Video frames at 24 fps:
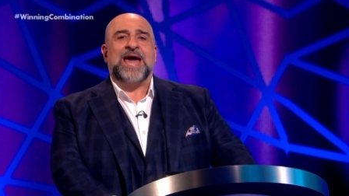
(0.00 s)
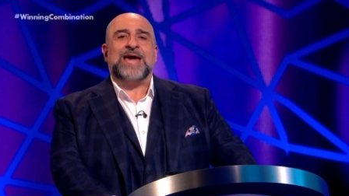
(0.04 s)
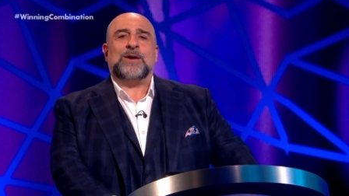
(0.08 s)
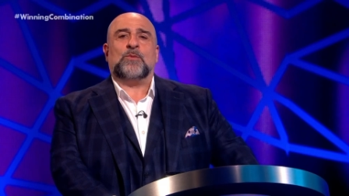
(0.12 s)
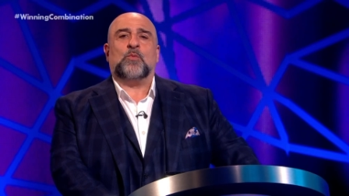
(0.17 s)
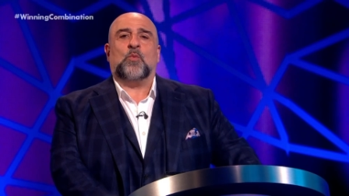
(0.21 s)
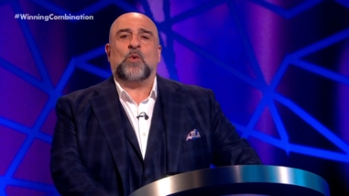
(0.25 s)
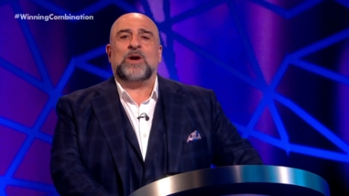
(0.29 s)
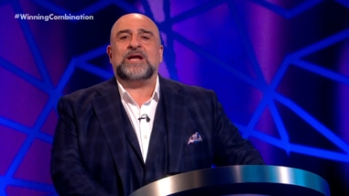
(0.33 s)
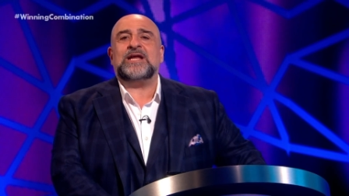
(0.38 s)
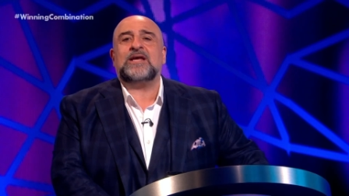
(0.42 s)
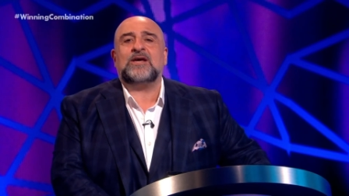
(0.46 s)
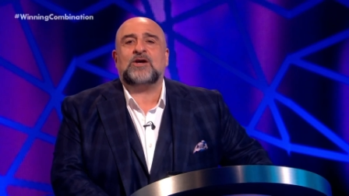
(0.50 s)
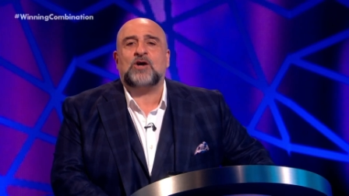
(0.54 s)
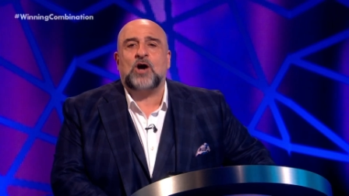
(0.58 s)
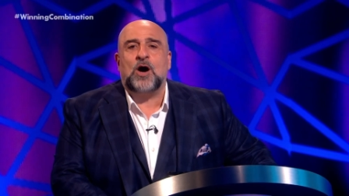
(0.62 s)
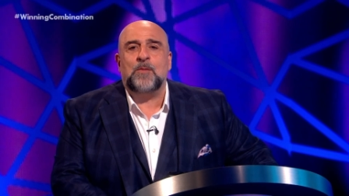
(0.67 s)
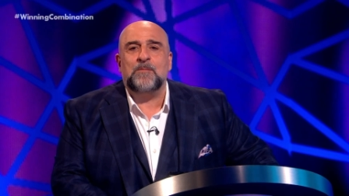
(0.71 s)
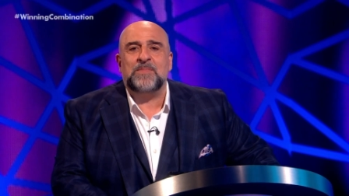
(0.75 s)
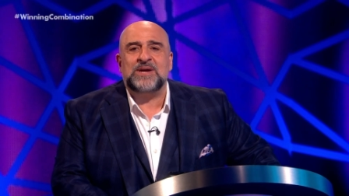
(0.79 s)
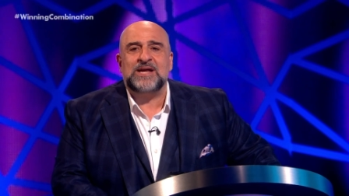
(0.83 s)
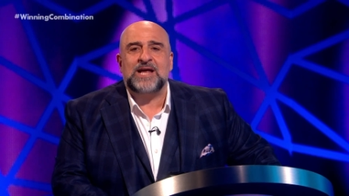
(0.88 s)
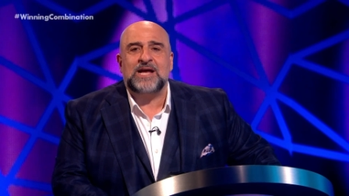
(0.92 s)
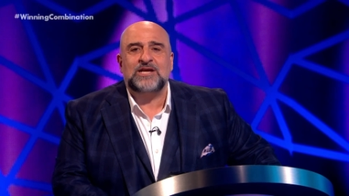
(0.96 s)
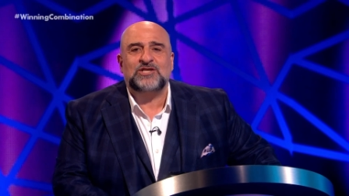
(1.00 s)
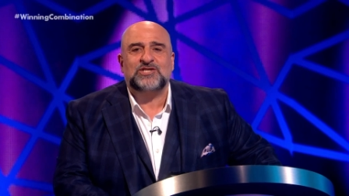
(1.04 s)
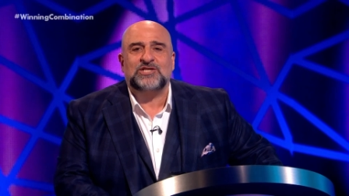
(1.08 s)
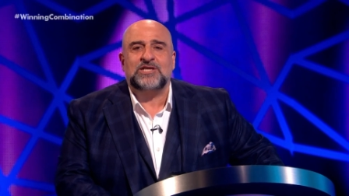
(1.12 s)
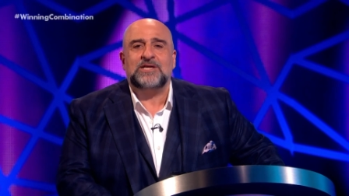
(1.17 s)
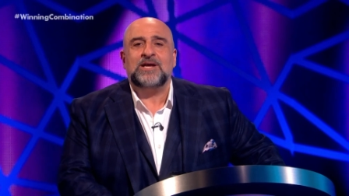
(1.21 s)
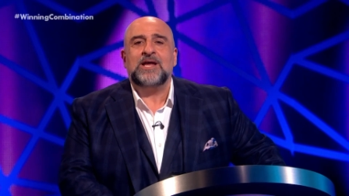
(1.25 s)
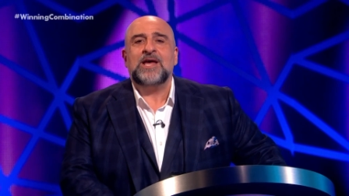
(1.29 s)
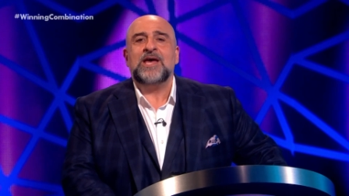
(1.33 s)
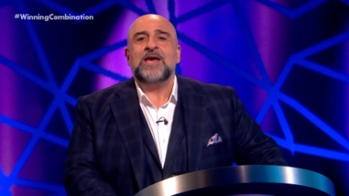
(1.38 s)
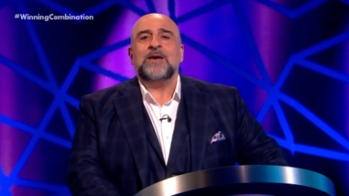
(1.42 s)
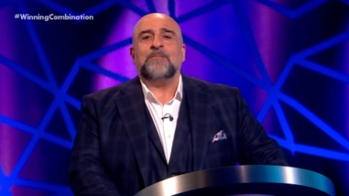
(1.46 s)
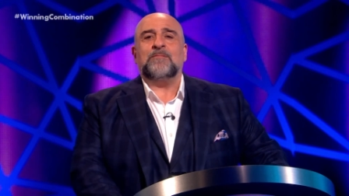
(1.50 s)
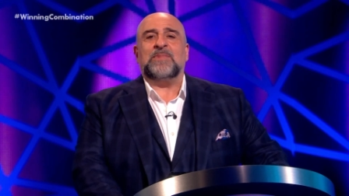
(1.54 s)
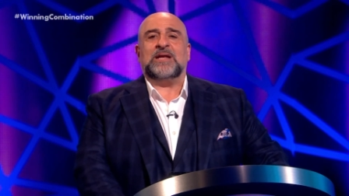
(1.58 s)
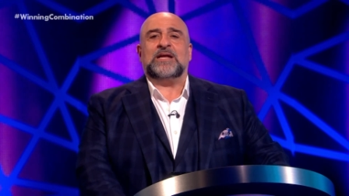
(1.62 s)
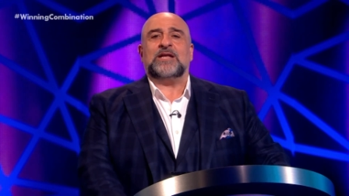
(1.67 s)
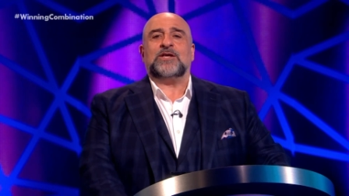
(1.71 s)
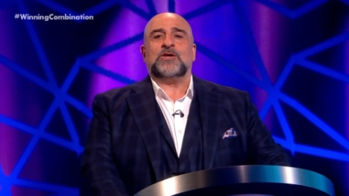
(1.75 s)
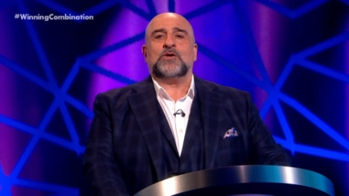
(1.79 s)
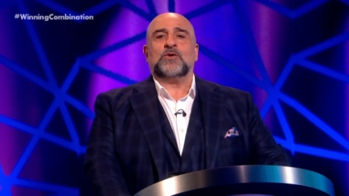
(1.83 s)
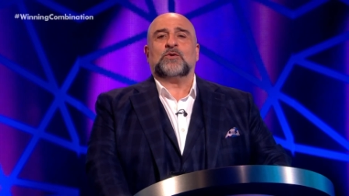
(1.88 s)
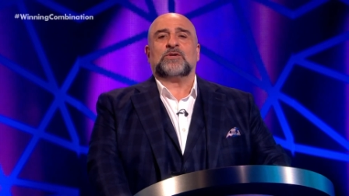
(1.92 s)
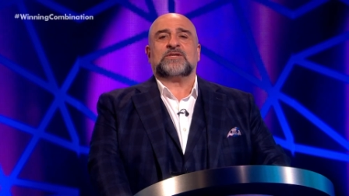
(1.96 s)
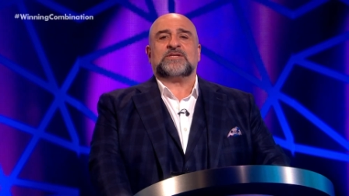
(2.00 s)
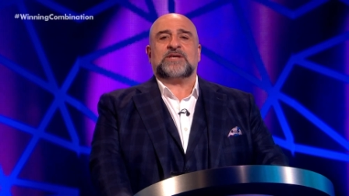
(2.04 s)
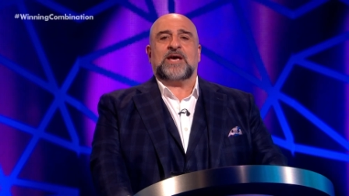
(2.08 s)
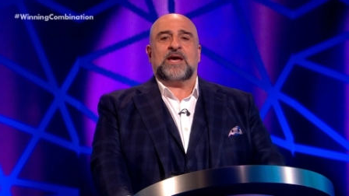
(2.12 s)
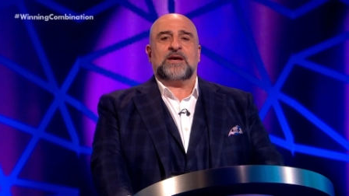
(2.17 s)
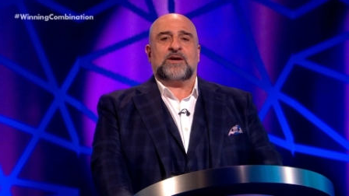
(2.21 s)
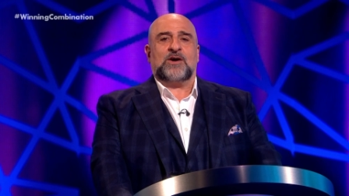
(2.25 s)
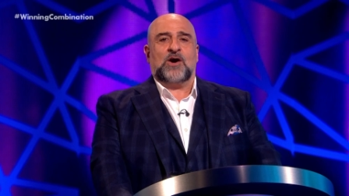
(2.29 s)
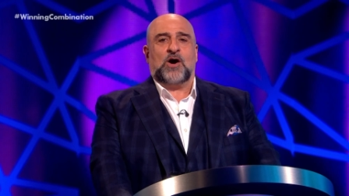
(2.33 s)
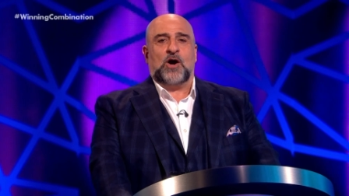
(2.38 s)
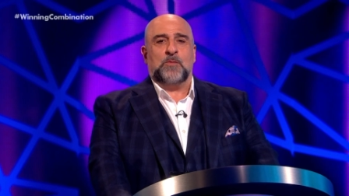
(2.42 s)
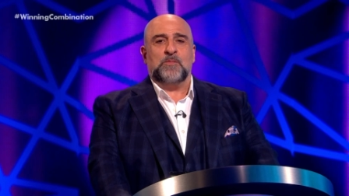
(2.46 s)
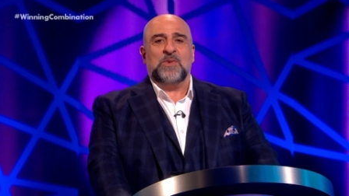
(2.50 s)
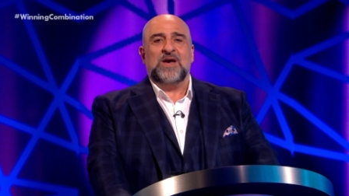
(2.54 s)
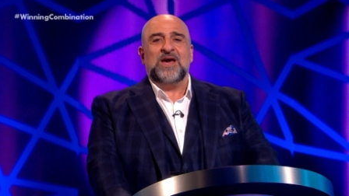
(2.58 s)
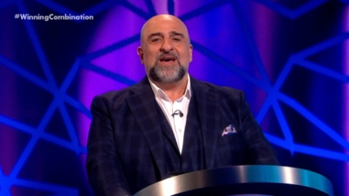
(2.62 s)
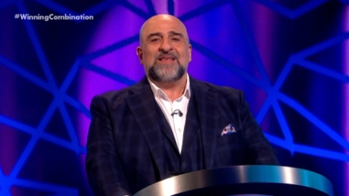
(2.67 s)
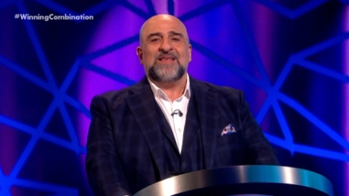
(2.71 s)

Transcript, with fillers: a winning combination, meaning you'll take home